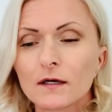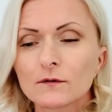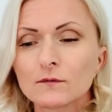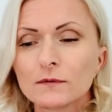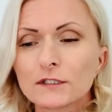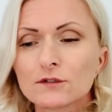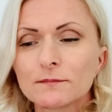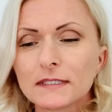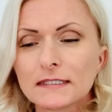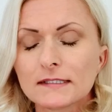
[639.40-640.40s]
which
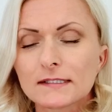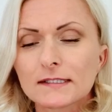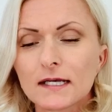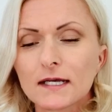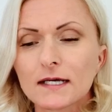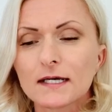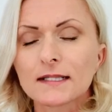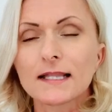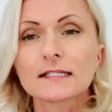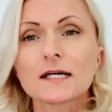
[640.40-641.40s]
means
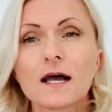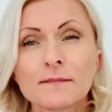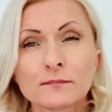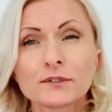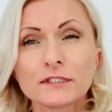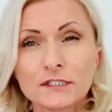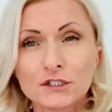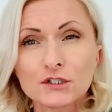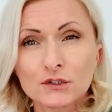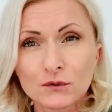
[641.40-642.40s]
that I'm pretty
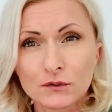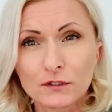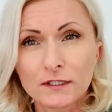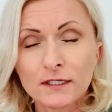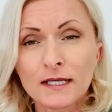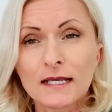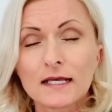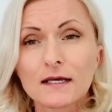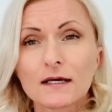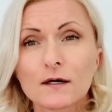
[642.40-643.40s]
sure,
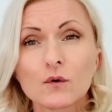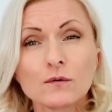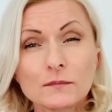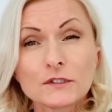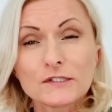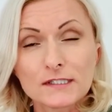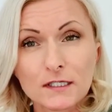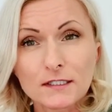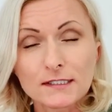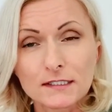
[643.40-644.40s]
almost
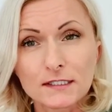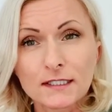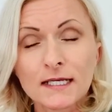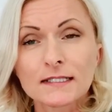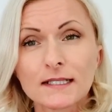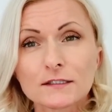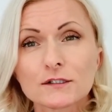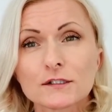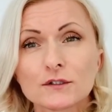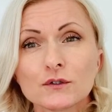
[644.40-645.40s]
certain, that
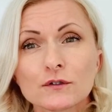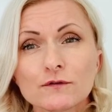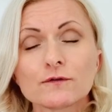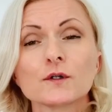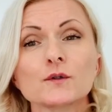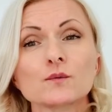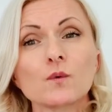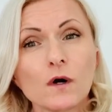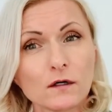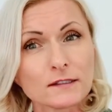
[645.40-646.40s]
your phone
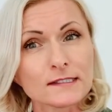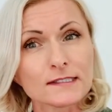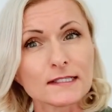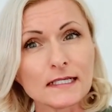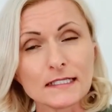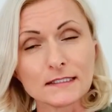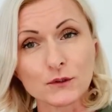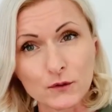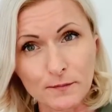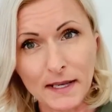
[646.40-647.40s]
was in
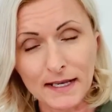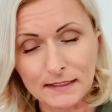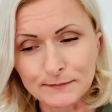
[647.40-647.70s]
your bag.